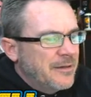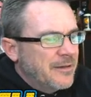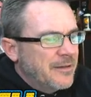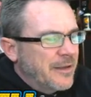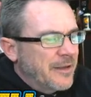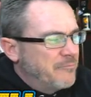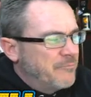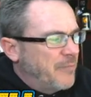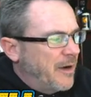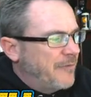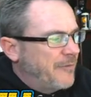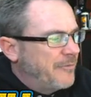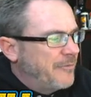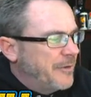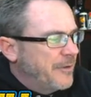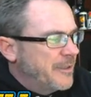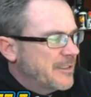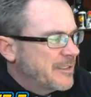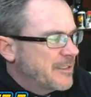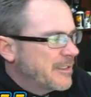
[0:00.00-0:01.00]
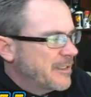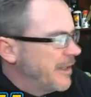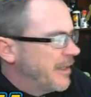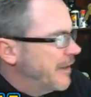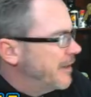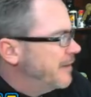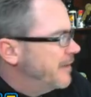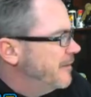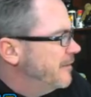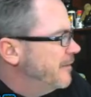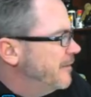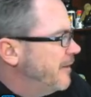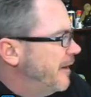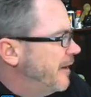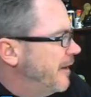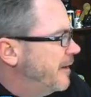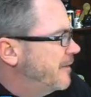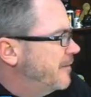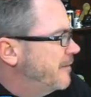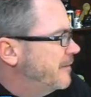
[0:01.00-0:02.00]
Like muffled and still like like